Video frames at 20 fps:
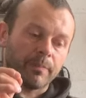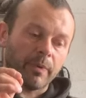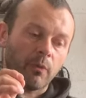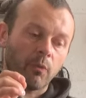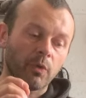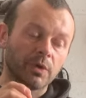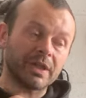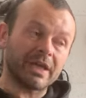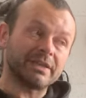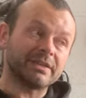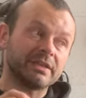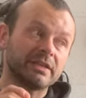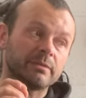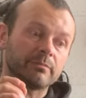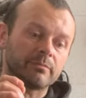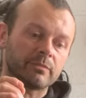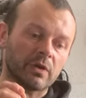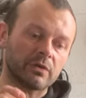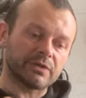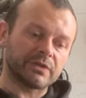But what I did
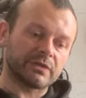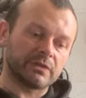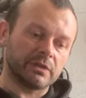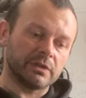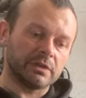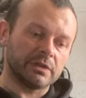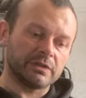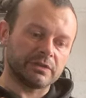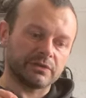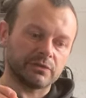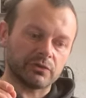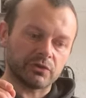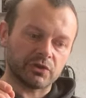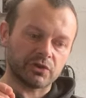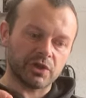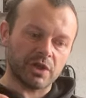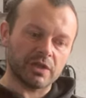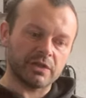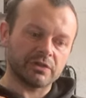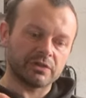mostly is
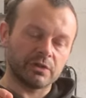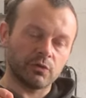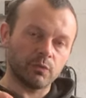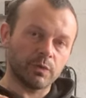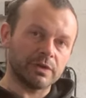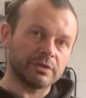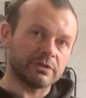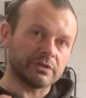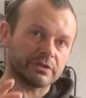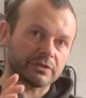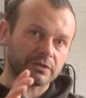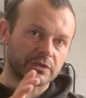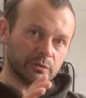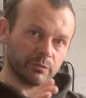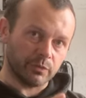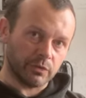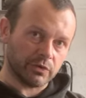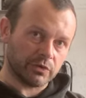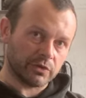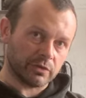to change the weight
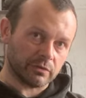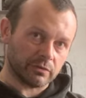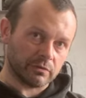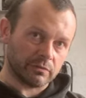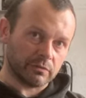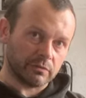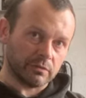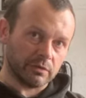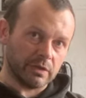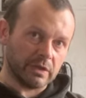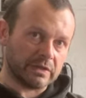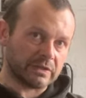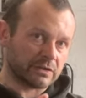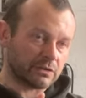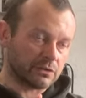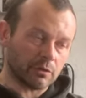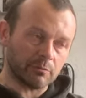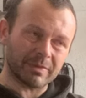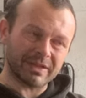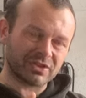distribution.
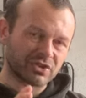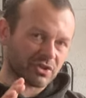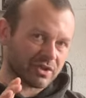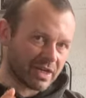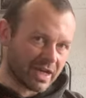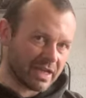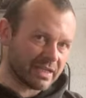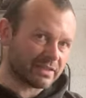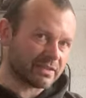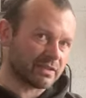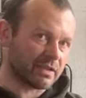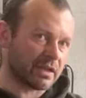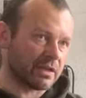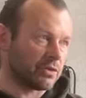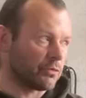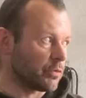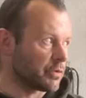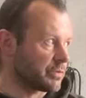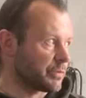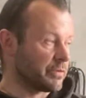It's not much lighter than
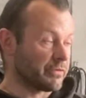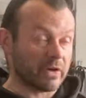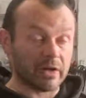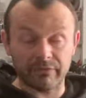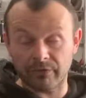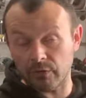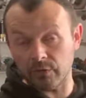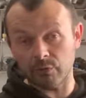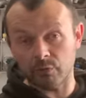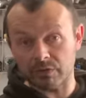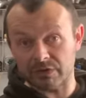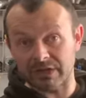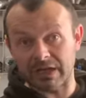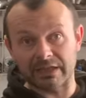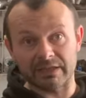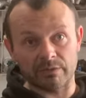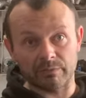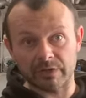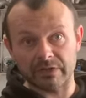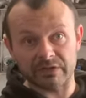it was before. I thought it was
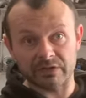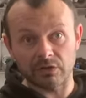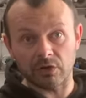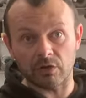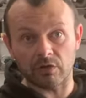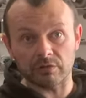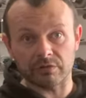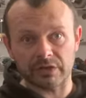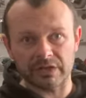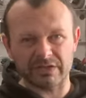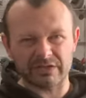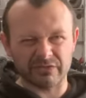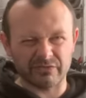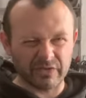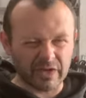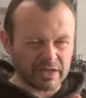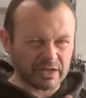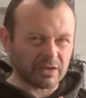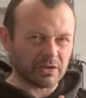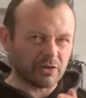lighter, but it's not. It's
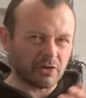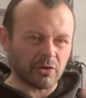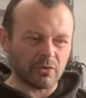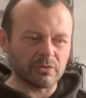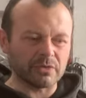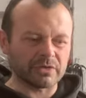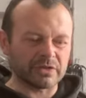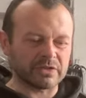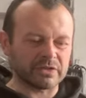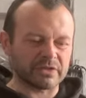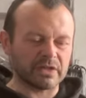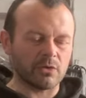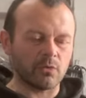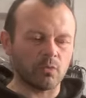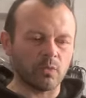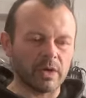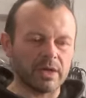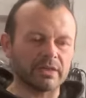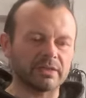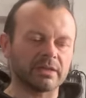very close, the
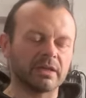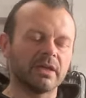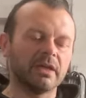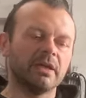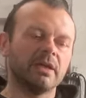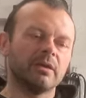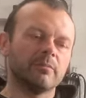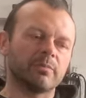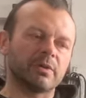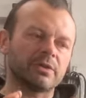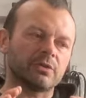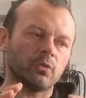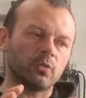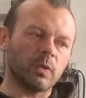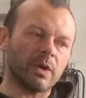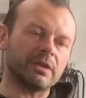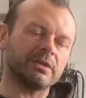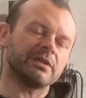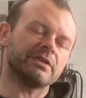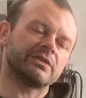same weight. But the
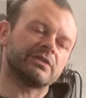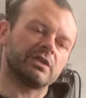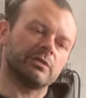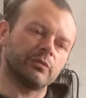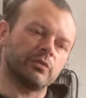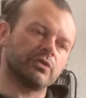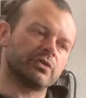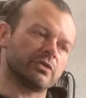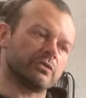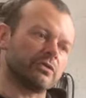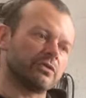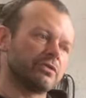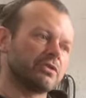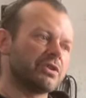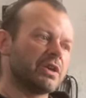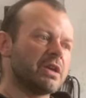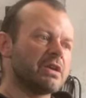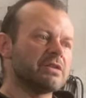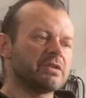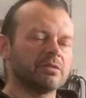weight distribution
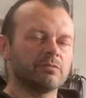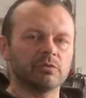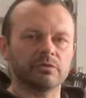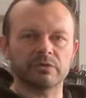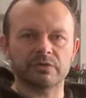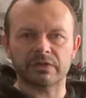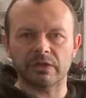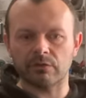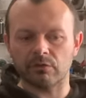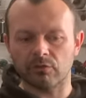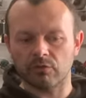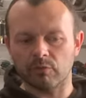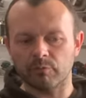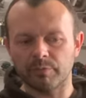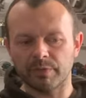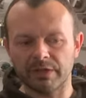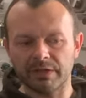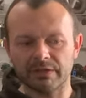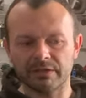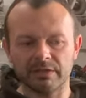changed the motorcycle
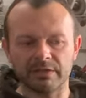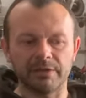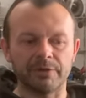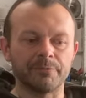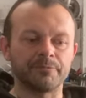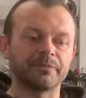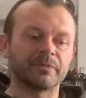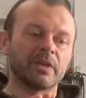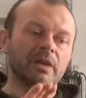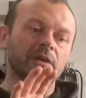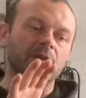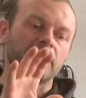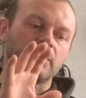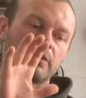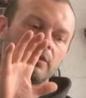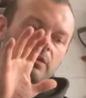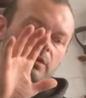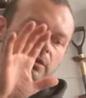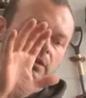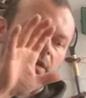completely.
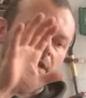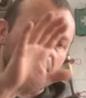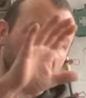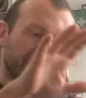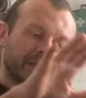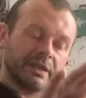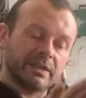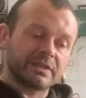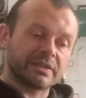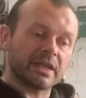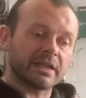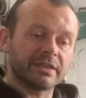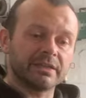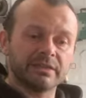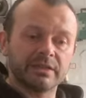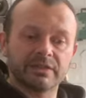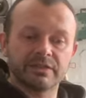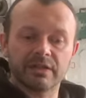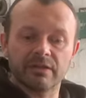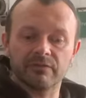And
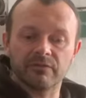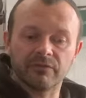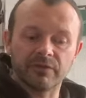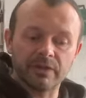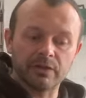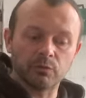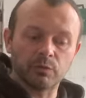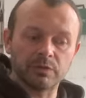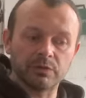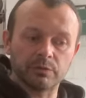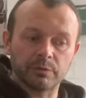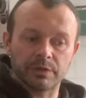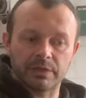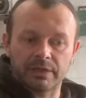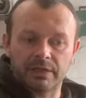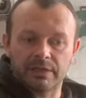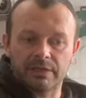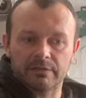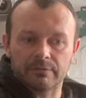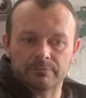exactly the same thing we're
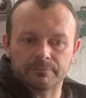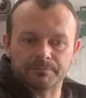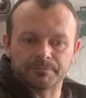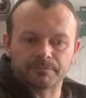doing here.